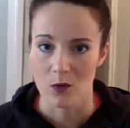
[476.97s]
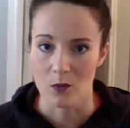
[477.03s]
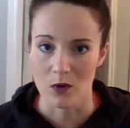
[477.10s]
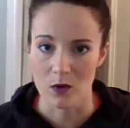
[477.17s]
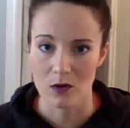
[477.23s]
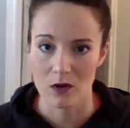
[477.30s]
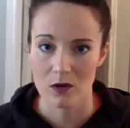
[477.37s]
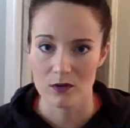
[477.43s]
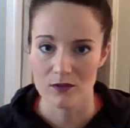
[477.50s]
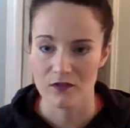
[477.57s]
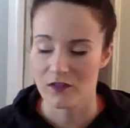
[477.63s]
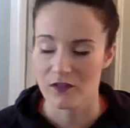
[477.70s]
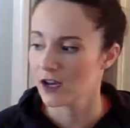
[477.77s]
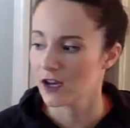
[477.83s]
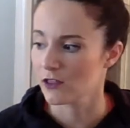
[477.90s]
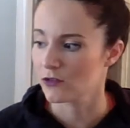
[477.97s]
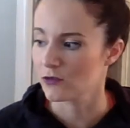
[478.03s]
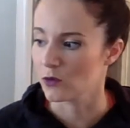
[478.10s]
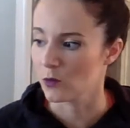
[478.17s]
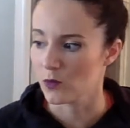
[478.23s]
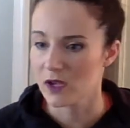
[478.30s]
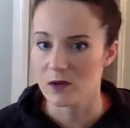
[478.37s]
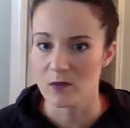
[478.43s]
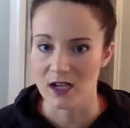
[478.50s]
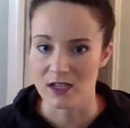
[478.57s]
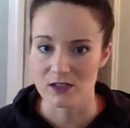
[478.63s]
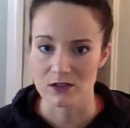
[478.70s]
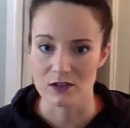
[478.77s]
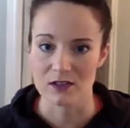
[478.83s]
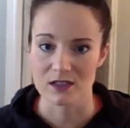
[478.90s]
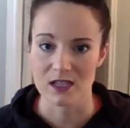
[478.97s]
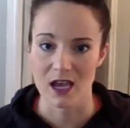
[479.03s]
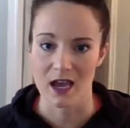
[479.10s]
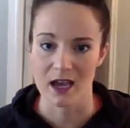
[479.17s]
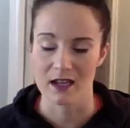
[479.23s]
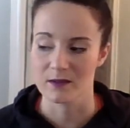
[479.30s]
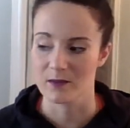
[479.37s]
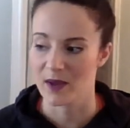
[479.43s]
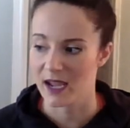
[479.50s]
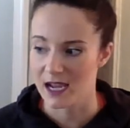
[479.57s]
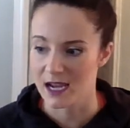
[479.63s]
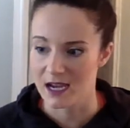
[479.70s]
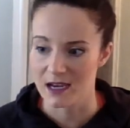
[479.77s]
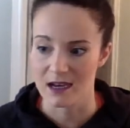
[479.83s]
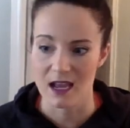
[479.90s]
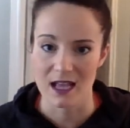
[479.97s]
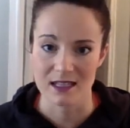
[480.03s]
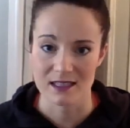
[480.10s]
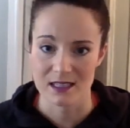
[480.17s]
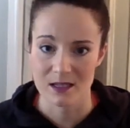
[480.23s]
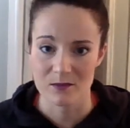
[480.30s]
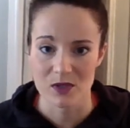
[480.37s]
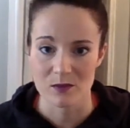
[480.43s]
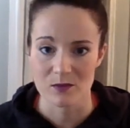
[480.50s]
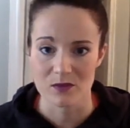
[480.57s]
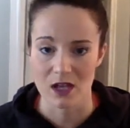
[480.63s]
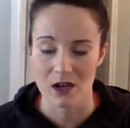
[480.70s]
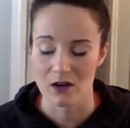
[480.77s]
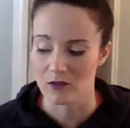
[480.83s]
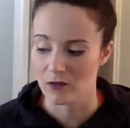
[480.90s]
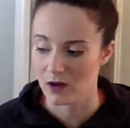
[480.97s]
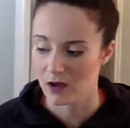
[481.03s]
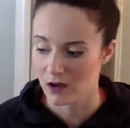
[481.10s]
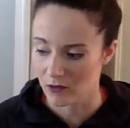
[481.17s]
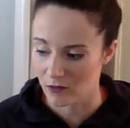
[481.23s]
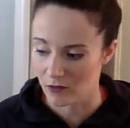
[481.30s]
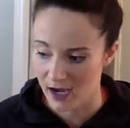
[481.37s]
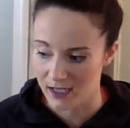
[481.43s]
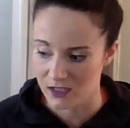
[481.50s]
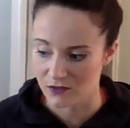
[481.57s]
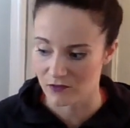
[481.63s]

We're fighting through weak muscles and pain and symptoms that arise